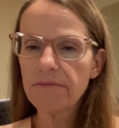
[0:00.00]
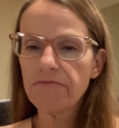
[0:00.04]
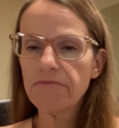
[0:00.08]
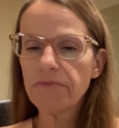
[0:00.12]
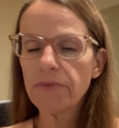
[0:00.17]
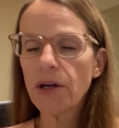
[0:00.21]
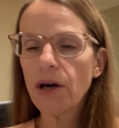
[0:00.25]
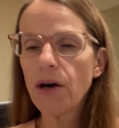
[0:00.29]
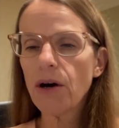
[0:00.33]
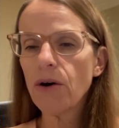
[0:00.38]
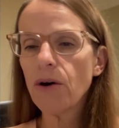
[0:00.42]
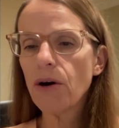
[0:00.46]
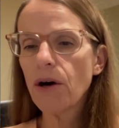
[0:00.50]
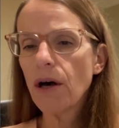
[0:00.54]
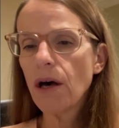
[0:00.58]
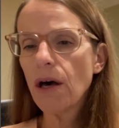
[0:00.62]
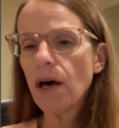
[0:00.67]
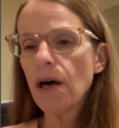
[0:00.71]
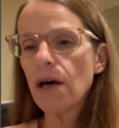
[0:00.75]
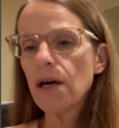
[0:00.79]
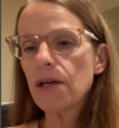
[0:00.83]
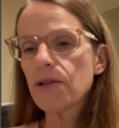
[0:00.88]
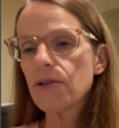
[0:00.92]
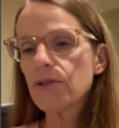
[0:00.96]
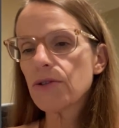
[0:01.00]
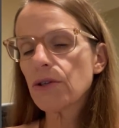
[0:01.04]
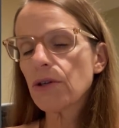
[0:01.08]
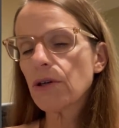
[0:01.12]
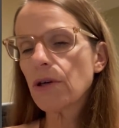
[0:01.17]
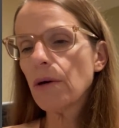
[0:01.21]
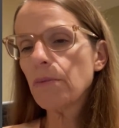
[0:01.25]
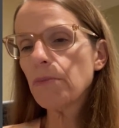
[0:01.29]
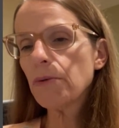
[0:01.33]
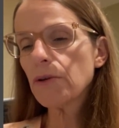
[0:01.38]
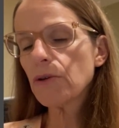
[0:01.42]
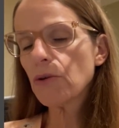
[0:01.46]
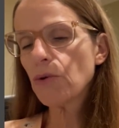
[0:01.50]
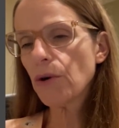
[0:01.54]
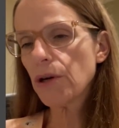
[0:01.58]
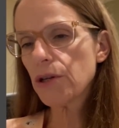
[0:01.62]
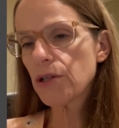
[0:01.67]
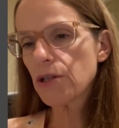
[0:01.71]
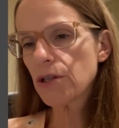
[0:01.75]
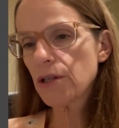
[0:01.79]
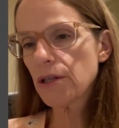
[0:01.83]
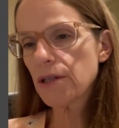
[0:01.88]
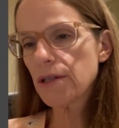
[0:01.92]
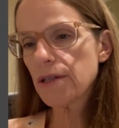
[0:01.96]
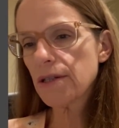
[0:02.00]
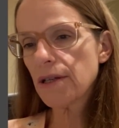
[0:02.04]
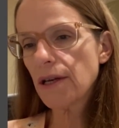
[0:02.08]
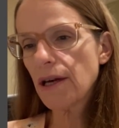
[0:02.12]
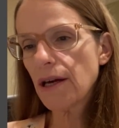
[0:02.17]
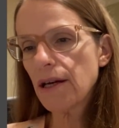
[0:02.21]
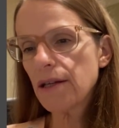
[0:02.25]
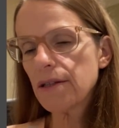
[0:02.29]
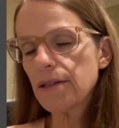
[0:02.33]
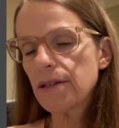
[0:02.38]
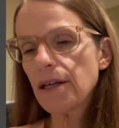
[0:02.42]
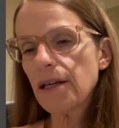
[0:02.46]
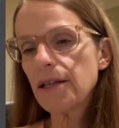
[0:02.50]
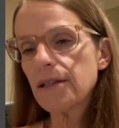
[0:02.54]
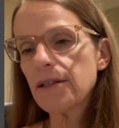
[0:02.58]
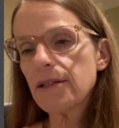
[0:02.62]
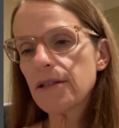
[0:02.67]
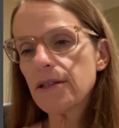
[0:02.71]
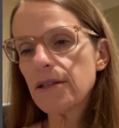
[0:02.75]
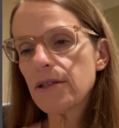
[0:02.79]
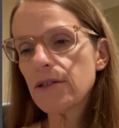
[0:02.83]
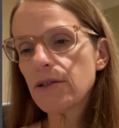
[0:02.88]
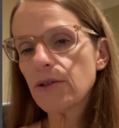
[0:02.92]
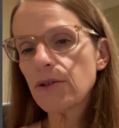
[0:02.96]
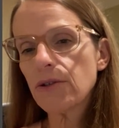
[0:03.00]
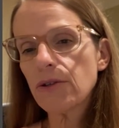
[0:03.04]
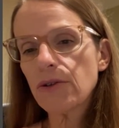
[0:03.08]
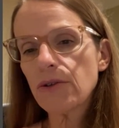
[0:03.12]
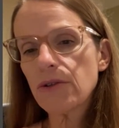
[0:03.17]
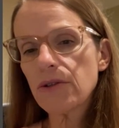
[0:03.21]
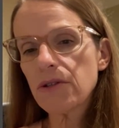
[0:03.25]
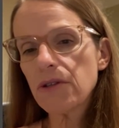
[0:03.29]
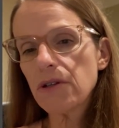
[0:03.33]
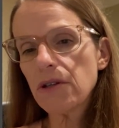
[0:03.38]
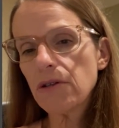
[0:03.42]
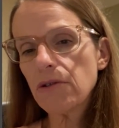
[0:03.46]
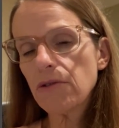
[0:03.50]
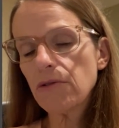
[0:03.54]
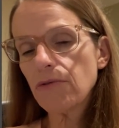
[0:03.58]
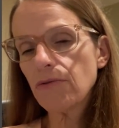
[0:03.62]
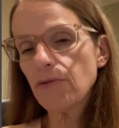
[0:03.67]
Now, there's a couple of questions that entities could consider.